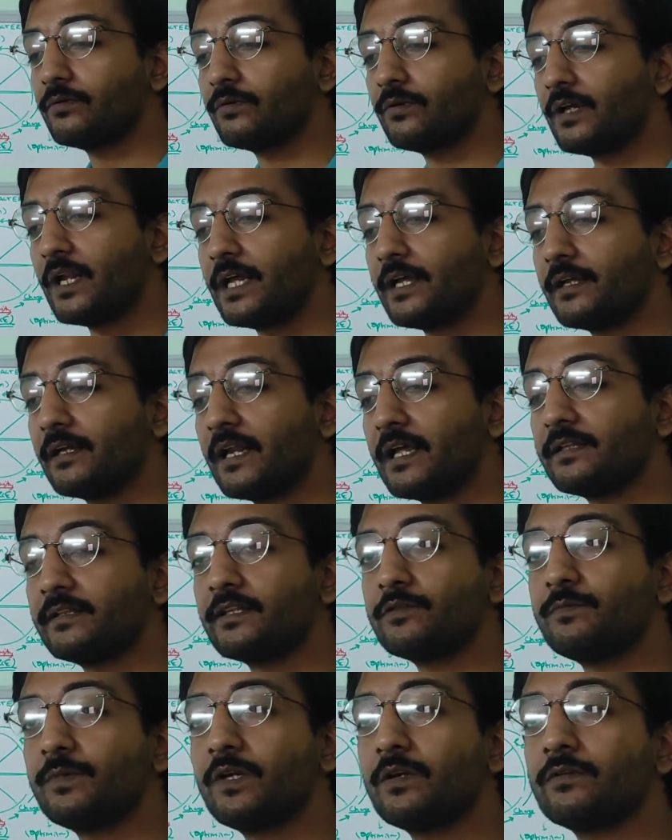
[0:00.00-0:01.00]
like
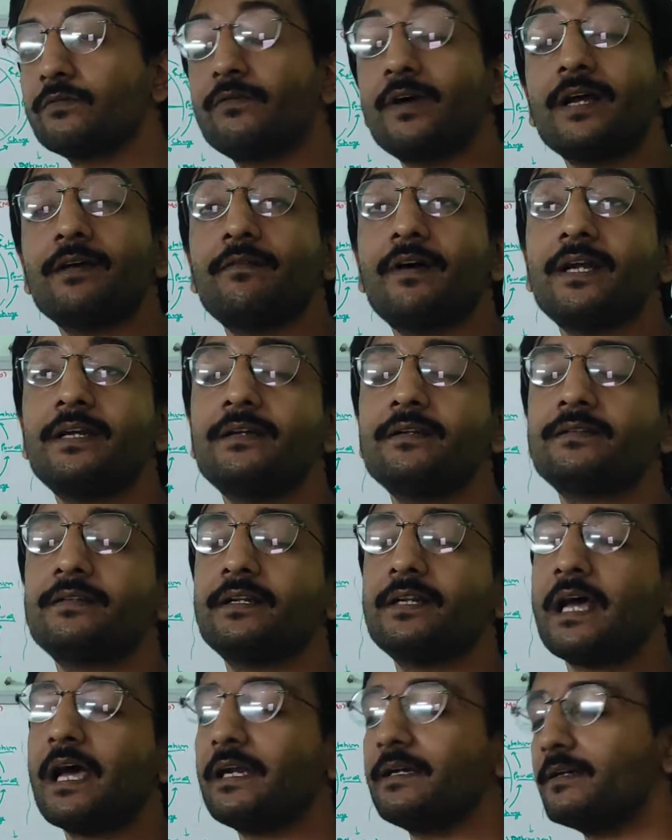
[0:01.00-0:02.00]
this, because why does
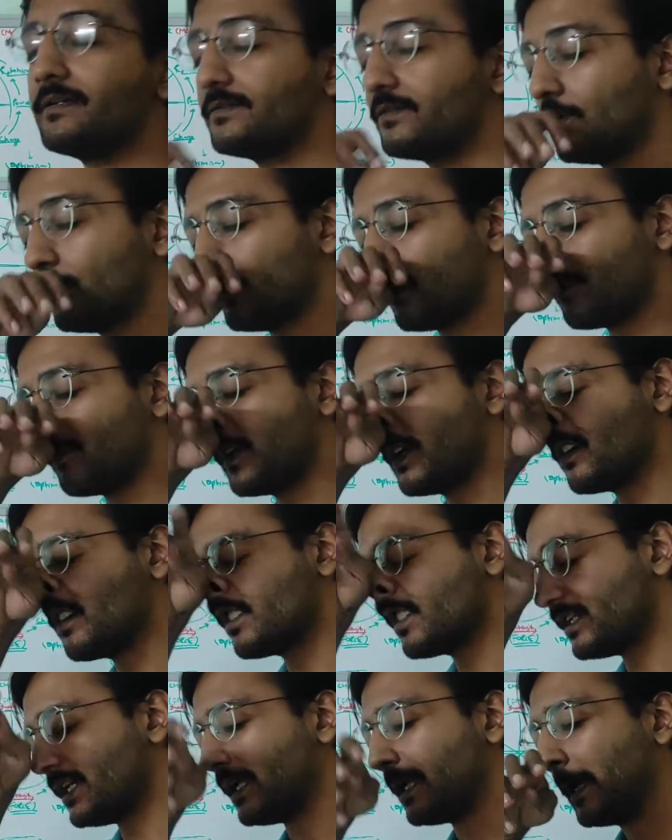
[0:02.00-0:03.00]
the eye does not work?
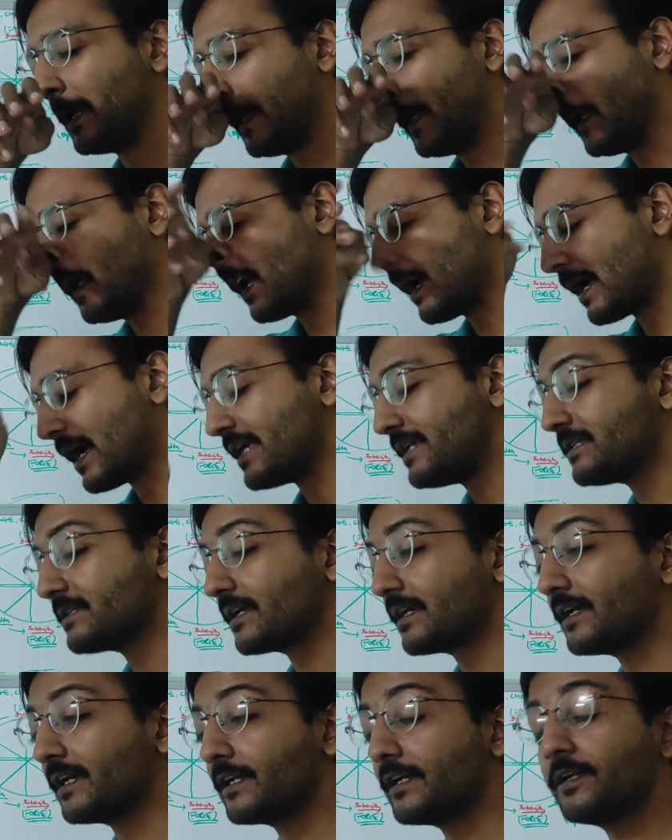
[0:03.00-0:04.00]
Because see, eye is
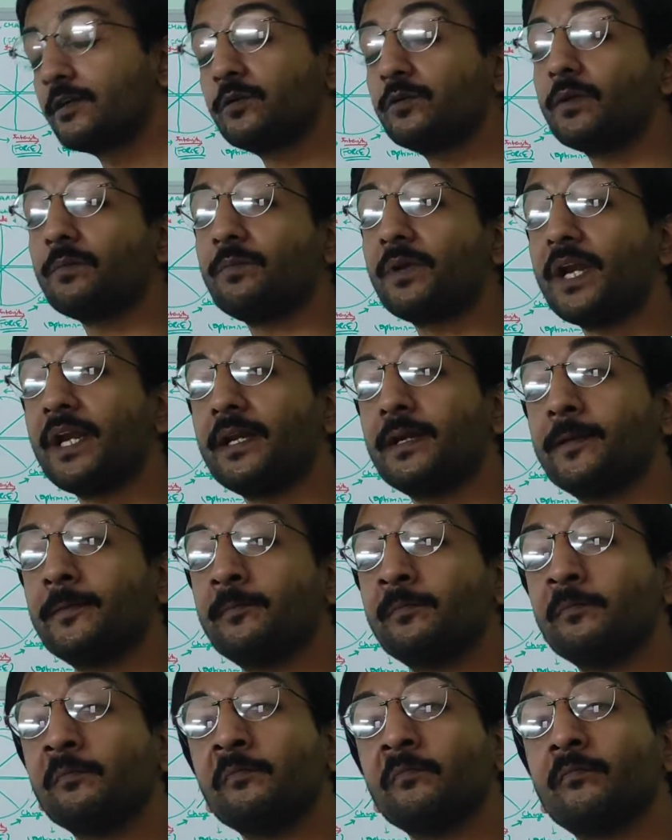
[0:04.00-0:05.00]
connected to the brain.
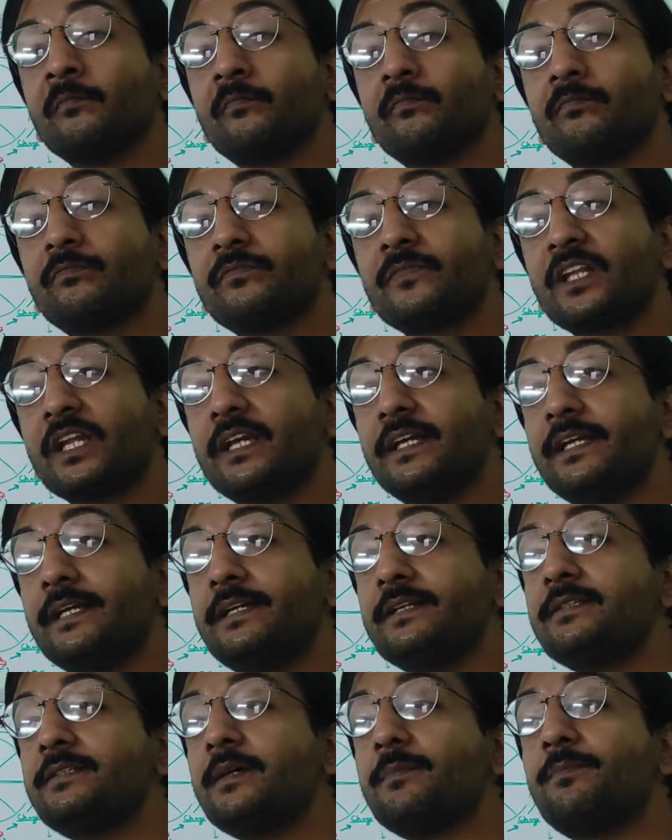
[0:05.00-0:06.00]
It
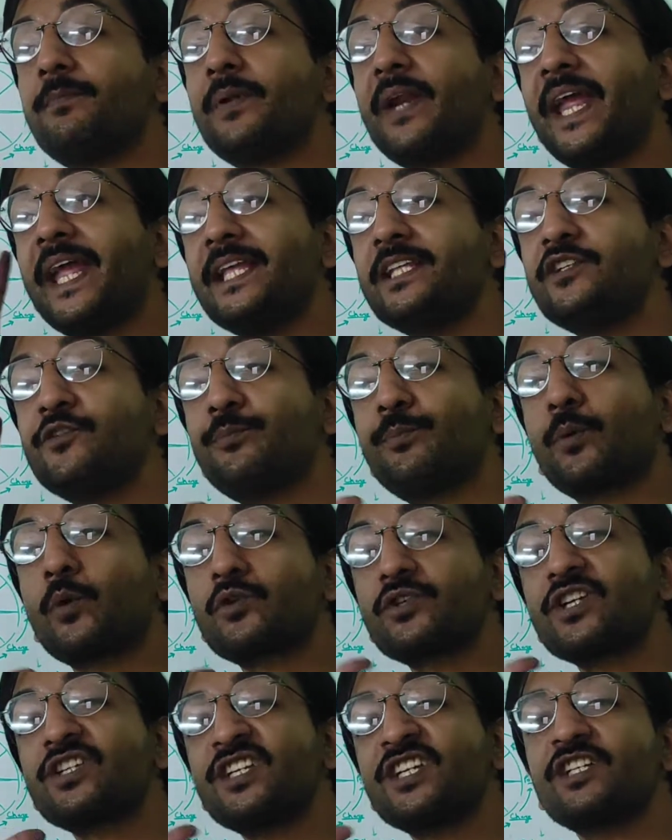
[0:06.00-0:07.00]
is the brain's
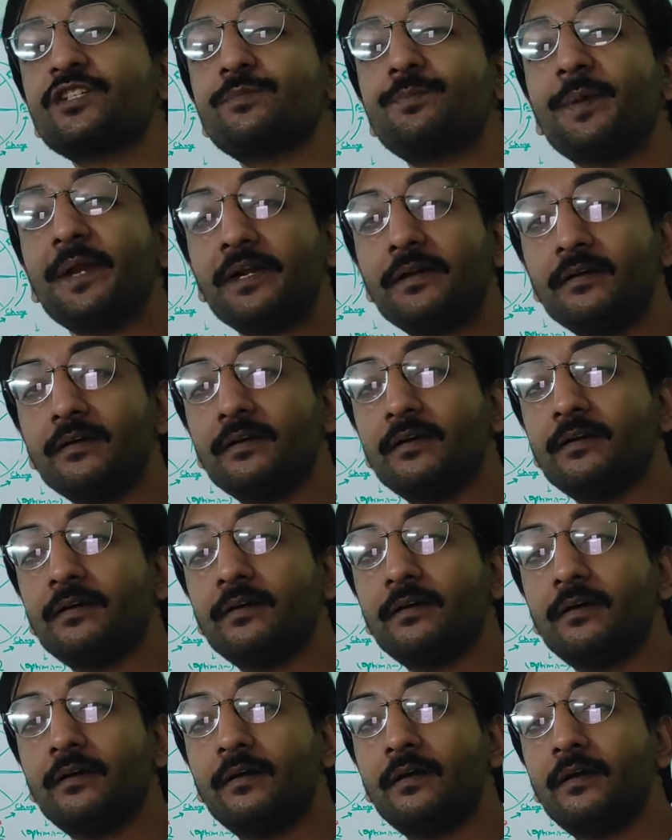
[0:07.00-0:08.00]
processing speed
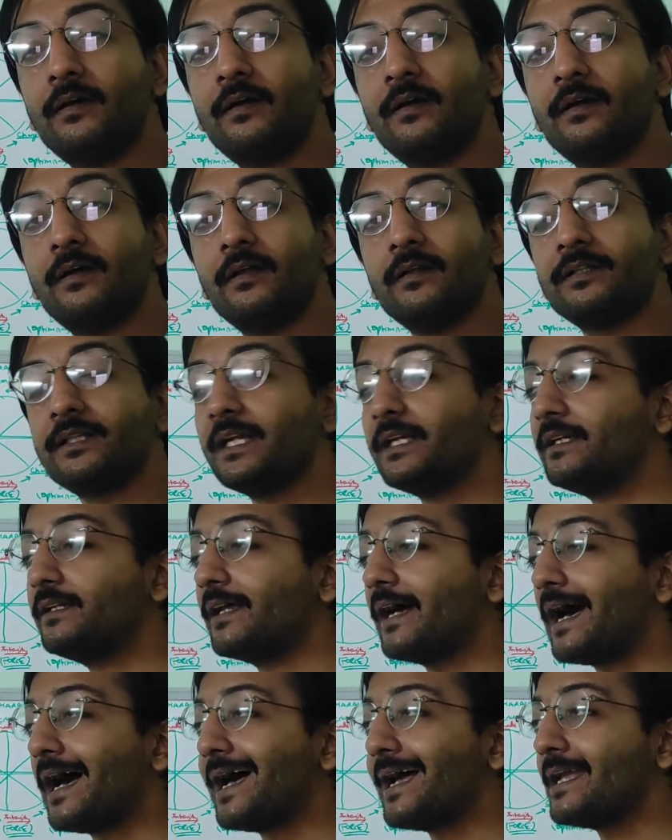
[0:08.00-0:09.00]
that
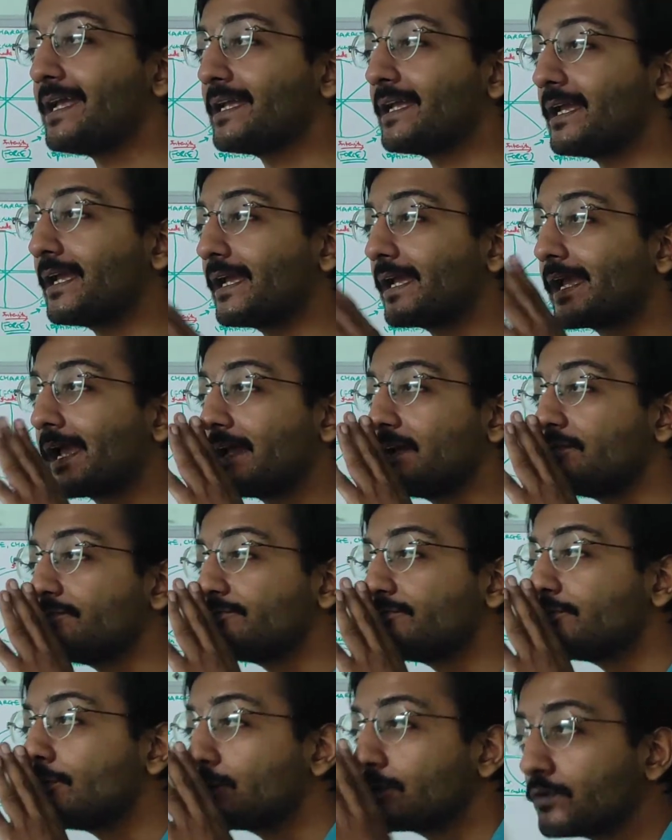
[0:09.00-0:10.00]
the eye can
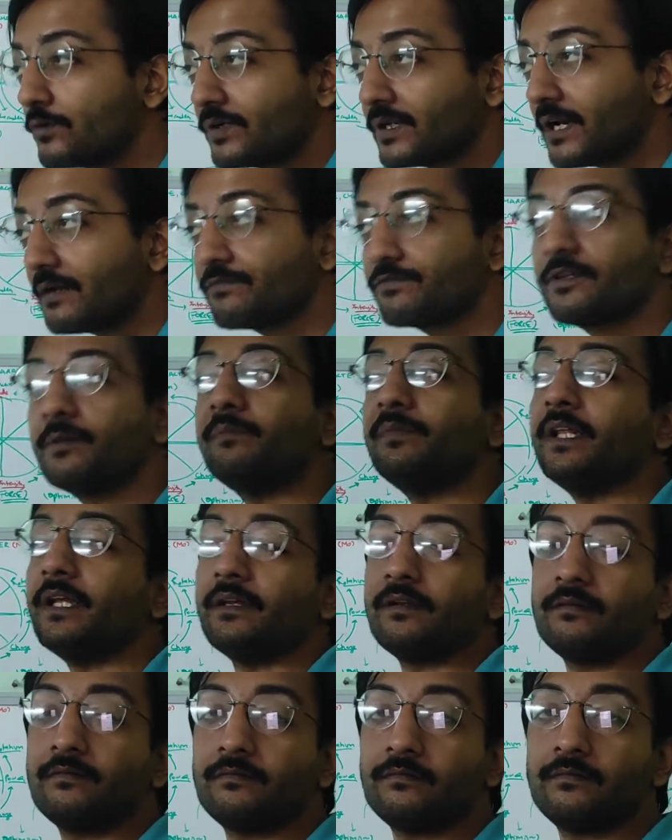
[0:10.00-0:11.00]
photograph something.